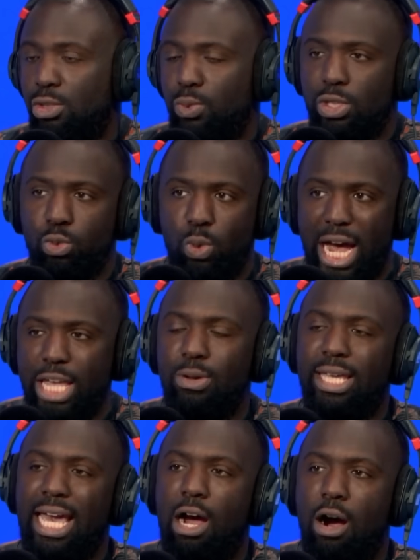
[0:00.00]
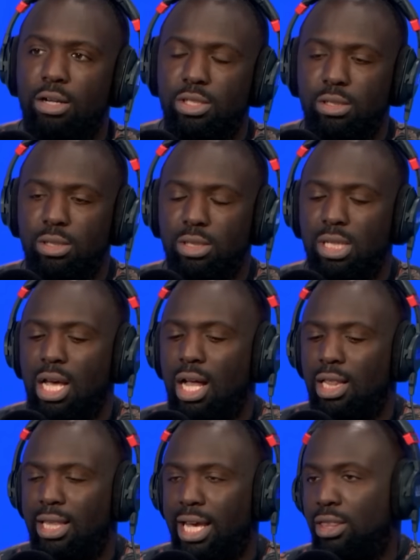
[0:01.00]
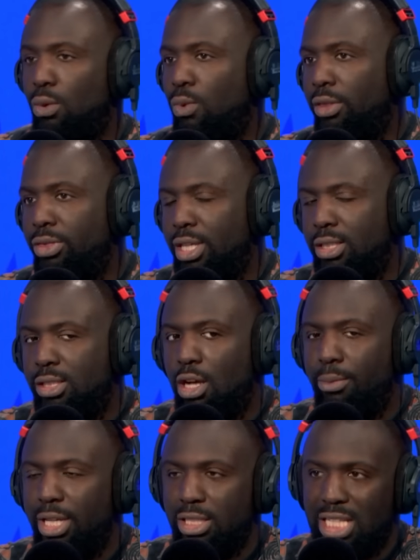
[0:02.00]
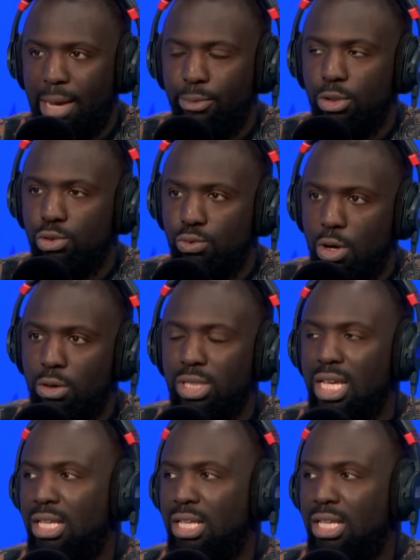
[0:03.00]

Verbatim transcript: which is why you get articles like the one that Dominique Samuels wrote